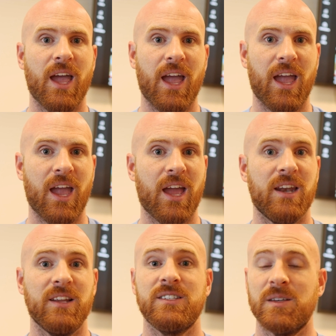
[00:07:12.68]

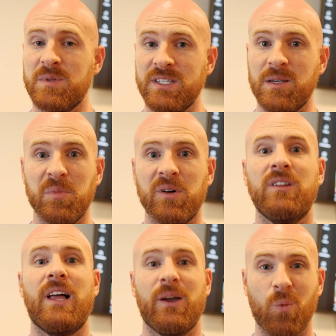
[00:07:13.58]
and some simple
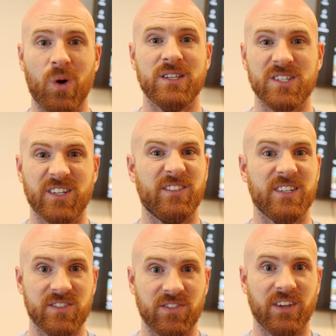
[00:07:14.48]
like one
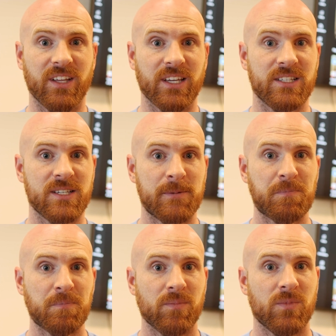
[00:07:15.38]
surface fillings.
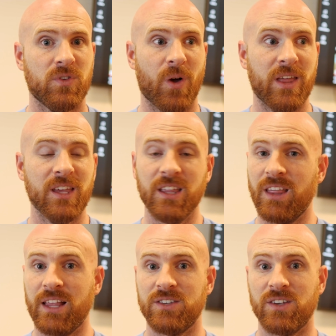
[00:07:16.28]
So I think
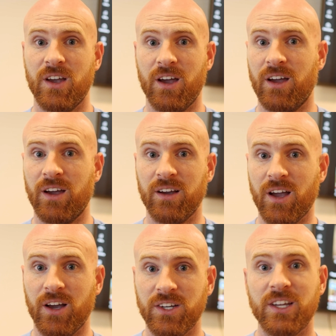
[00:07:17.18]
that's
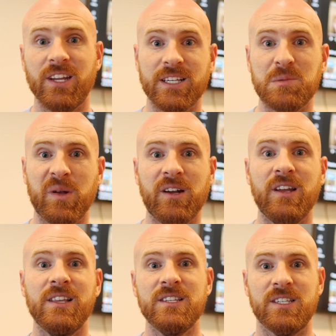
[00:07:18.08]
a good
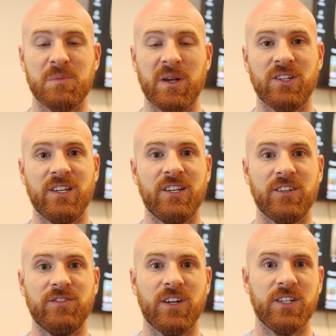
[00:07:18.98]
experience, especially in your
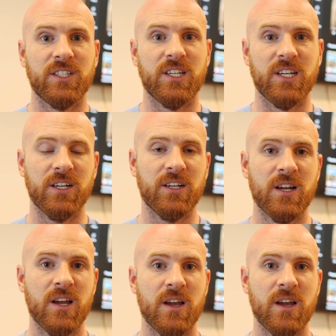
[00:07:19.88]
first year.